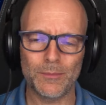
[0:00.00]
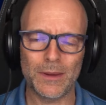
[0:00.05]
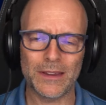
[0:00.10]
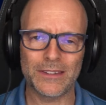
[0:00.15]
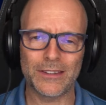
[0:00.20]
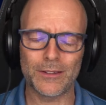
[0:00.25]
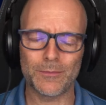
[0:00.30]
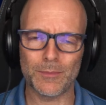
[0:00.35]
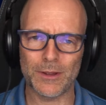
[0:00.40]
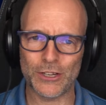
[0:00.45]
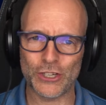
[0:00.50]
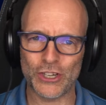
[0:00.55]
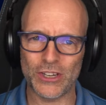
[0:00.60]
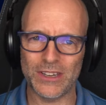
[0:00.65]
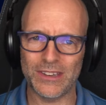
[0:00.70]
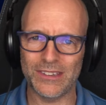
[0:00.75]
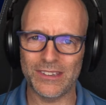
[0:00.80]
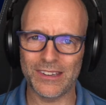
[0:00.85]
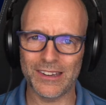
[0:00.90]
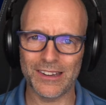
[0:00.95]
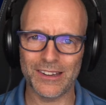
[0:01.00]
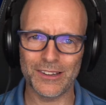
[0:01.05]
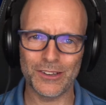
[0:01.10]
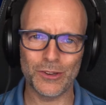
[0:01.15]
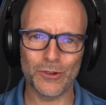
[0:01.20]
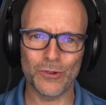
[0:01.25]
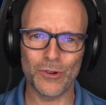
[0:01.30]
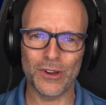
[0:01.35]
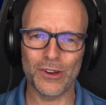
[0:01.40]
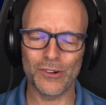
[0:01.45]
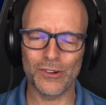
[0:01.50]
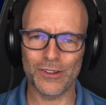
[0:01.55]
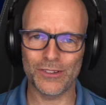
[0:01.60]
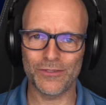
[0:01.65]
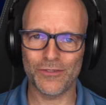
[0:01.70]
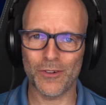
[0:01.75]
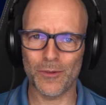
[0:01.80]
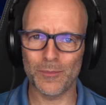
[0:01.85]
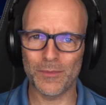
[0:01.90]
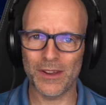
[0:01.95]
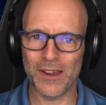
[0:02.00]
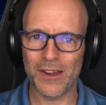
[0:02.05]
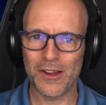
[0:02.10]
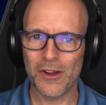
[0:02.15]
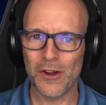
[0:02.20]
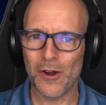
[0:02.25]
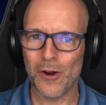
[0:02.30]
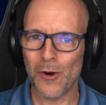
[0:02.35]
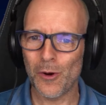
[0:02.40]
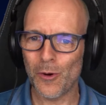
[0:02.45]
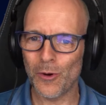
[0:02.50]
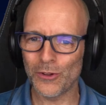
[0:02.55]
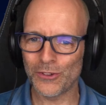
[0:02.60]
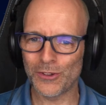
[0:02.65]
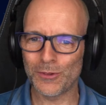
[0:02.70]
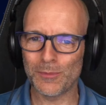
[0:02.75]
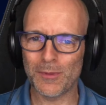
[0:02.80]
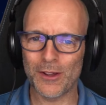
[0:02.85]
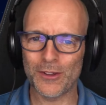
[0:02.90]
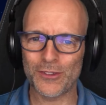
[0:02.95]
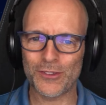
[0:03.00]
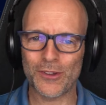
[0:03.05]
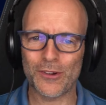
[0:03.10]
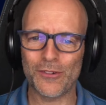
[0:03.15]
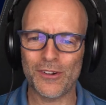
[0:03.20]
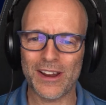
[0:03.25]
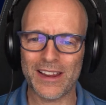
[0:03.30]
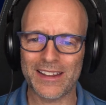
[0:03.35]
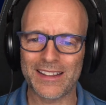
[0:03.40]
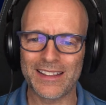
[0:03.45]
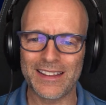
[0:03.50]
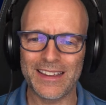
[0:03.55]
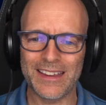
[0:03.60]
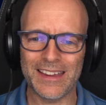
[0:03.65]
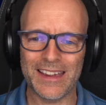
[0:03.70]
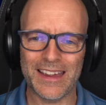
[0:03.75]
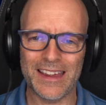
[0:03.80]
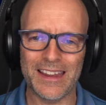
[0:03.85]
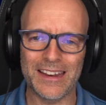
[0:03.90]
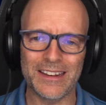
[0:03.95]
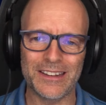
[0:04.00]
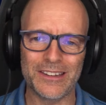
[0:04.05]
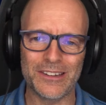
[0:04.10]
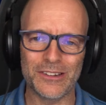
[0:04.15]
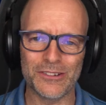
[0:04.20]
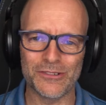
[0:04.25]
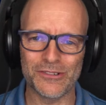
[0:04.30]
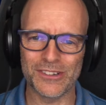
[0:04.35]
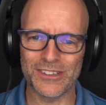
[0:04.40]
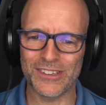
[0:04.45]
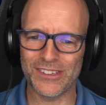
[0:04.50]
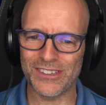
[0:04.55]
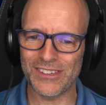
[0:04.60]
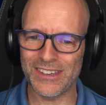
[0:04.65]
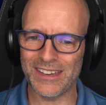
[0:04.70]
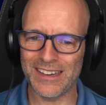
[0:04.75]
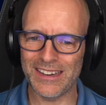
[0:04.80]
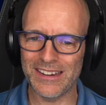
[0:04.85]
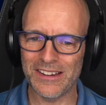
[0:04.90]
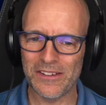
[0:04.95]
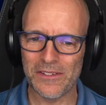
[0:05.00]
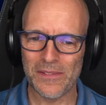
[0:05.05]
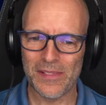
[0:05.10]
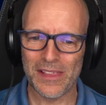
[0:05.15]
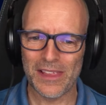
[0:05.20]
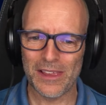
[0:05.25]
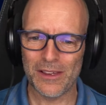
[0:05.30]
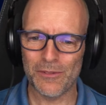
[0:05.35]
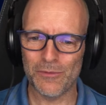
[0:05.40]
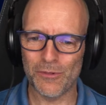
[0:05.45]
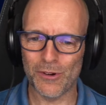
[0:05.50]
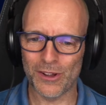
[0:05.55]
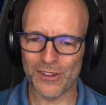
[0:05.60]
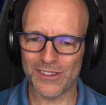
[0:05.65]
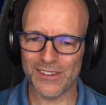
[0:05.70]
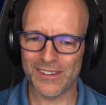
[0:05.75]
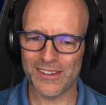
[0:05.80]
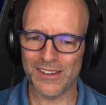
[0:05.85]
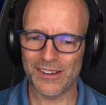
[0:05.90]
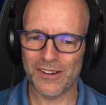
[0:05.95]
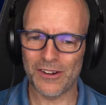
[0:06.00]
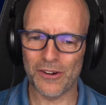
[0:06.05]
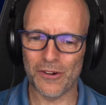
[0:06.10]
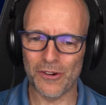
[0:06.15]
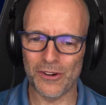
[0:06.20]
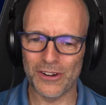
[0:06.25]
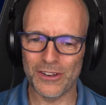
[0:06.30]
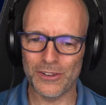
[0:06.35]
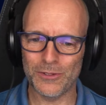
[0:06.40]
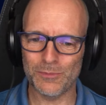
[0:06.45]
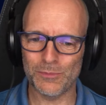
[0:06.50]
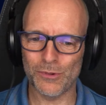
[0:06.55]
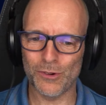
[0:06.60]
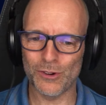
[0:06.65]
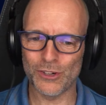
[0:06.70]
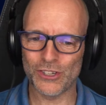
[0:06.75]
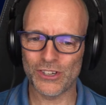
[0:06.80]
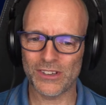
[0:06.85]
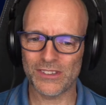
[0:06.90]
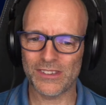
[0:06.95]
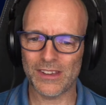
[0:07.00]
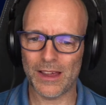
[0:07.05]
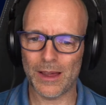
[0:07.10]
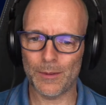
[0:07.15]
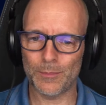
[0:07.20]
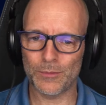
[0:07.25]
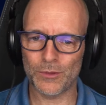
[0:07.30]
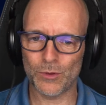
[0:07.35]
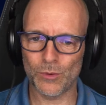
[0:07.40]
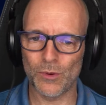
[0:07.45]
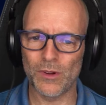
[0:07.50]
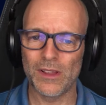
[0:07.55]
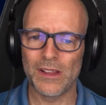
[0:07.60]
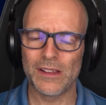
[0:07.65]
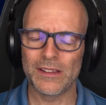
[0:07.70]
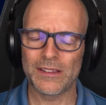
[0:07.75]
Makes it much easier. You hear it from the horse's mouth directly, and you see what all these projects are up to.